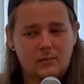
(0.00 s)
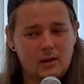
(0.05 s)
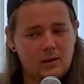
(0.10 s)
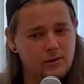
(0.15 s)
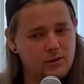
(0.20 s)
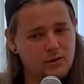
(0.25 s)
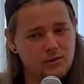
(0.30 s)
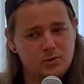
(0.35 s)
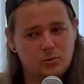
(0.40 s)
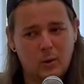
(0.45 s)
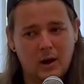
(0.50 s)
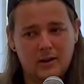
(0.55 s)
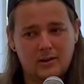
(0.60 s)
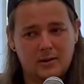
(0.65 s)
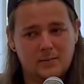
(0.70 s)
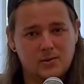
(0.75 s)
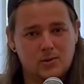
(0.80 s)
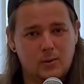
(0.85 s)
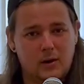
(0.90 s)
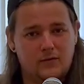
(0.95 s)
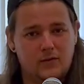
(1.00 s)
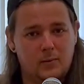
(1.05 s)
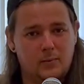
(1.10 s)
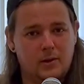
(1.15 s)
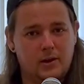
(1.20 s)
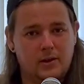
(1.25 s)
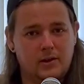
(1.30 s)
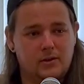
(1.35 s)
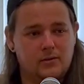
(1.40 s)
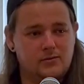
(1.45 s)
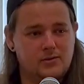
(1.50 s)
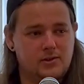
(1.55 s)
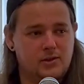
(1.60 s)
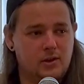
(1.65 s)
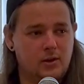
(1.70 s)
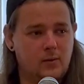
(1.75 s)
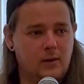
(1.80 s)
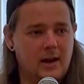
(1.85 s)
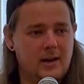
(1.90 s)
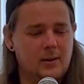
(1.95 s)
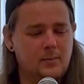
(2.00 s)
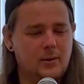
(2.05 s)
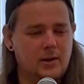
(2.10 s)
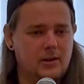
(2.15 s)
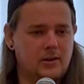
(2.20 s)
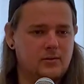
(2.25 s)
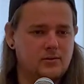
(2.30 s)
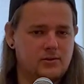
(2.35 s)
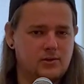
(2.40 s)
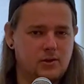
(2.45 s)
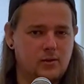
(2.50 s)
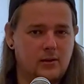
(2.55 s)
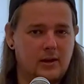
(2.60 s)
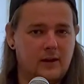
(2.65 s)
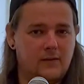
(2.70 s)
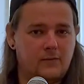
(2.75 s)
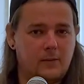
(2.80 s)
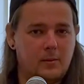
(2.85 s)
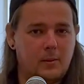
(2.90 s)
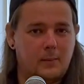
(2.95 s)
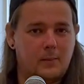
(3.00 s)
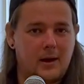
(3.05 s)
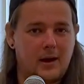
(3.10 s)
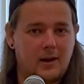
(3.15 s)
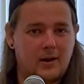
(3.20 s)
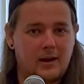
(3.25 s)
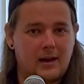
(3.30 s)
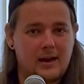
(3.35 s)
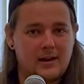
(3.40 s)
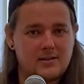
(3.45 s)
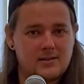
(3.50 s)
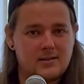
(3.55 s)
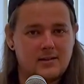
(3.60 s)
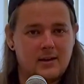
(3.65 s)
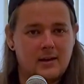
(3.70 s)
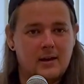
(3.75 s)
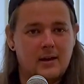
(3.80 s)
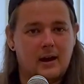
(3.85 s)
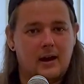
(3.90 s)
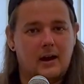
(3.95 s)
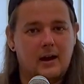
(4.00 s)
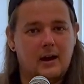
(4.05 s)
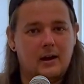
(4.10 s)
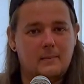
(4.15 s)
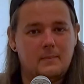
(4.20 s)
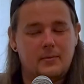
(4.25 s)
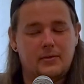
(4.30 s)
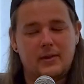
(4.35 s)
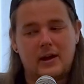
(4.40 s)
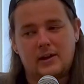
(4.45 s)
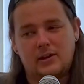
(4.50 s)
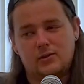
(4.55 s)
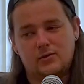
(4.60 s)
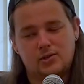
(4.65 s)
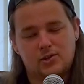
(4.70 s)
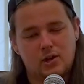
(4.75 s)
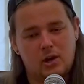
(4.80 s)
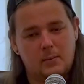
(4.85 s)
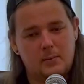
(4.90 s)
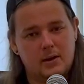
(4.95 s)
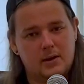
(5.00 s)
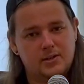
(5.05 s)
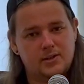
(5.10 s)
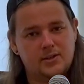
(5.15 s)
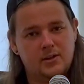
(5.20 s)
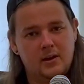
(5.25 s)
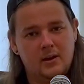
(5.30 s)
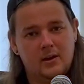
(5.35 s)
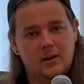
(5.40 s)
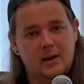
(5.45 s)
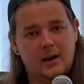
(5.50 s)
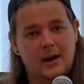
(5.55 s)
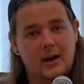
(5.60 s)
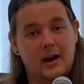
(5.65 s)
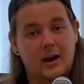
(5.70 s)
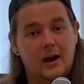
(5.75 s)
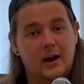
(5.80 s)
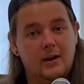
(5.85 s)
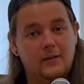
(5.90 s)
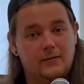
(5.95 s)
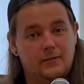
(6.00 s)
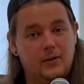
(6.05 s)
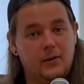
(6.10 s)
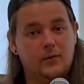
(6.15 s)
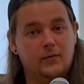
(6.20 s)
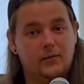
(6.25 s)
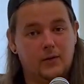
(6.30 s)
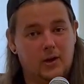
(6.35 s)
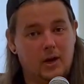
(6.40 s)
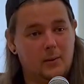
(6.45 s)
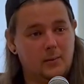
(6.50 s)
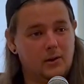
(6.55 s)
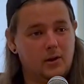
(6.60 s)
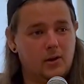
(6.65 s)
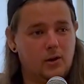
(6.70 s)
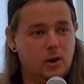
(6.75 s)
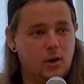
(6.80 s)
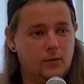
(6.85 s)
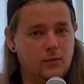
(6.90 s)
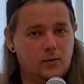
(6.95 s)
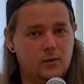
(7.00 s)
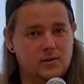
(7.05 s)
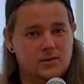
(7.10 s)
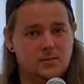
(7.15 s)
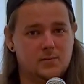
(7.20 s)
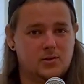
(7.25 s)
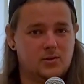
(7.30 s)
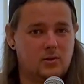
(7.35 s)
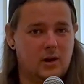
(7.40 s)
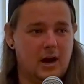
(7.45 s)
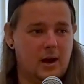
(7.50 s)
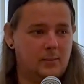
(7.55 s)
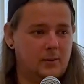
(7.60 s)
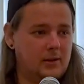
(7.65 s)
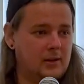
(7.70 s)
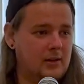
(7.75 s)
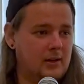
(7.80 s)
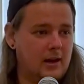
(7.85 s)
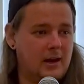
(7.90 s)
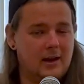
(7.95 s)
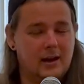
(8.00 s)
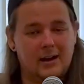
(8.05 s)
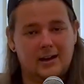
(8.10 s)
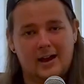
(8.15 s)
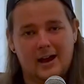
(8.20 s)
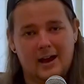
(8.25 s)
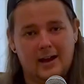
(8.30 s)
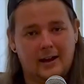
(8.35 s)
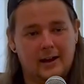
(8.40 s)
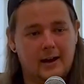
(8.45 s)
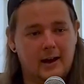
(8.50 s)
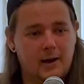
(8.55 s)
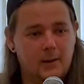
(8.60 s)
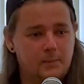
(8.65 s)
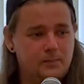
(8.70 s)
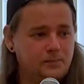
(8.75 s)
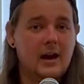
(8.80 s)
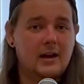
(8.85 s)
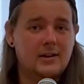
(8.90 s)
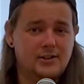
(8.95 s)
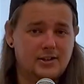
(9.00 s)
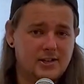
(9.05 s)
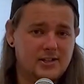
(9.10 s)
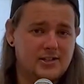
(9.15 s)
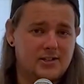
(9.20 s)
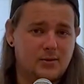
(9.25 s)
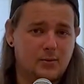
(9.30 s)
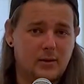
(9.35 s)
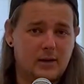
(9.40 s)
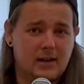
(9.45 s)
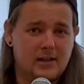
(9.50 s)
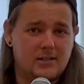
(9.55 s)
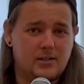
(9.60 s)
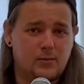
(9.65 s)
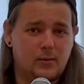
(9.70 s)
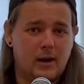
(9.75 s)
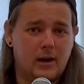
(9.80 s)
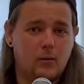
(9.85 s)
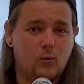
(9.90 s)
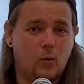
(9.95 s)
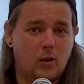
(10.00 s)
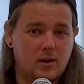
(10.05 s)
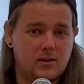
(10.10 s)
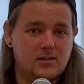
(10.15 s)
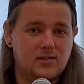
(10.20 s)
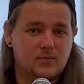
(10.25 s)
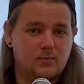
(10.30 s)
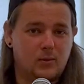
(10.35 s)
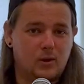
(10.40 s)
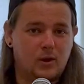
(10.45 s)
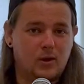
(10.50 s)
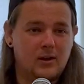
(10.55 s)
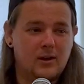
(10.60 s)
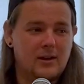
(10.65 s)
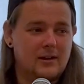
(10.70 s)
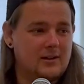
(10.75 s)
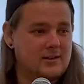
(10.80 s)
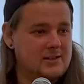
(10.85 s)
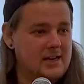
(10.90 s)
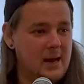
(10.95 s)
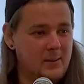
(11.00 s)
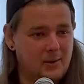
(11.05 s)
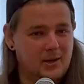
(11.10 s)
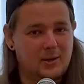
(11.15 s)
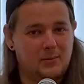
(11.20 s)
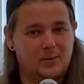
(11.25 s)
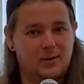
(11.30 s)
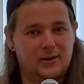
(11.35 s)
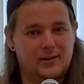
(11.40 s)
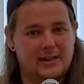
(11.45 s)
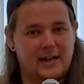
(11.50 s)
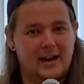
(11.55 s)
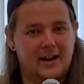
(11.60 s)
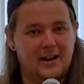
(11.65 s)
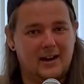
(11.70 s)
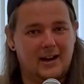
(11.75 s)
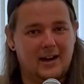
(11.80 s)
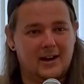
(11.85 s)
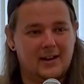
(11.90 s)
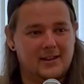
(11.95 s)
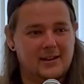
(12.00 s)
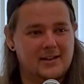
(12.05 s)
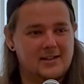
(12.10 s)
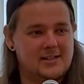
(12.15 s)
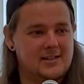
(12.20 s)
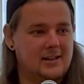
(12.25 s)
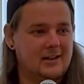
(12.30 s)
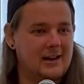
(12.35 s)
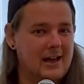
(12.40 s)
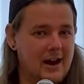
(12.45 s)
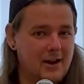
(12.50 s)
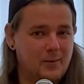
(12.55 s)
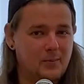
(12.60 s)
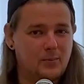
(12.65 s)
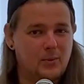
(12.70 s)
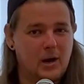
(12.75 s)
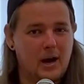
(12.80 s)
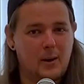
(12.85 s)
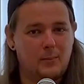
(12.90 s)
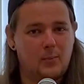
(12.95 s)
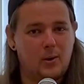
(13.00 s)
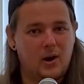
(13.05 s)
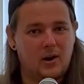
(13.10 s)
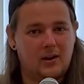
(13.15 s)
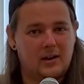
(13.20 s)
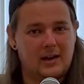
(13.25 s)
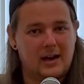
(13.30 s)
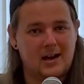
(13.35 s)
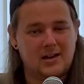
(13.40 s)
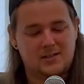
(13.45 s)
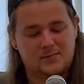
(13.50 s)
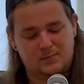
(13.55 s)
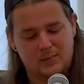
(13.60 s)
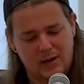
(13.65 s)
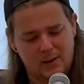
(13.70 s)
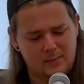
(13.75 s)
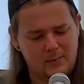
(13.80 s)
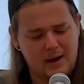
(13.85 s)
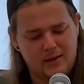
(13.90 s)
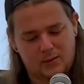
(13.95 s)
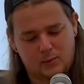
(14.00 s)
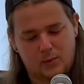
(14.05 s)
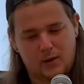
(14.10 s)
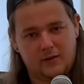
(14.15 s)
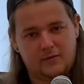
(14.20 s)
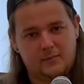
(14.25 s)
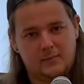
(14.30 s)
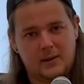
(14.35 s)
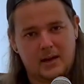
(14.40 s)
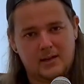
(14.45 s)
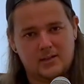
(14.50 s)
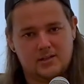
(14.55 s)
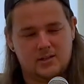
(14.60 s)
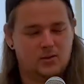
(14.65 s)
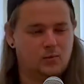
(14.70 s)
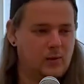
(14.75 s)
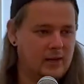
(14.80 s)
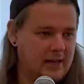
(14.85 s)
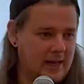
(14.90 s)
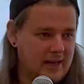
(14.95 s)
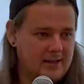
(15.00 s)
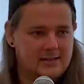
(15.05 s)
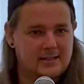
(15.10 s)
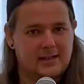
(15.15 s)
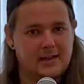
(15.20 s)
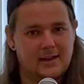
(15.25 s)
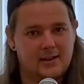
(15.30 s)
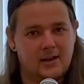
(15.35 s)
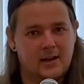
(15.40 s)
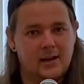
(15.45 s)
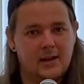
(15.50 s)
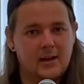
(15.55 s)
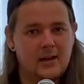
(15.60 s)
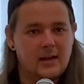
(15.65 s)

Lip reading: Huge welcome to everybody who's new. Anybody who's new here from the podcast, thank you so much for coming on over and subscribing and hanging out. And just to reiterate once more, because I'm going to plug the hell out of this, the Loud and Proud podcast, me and Matt the Riff Master, we get together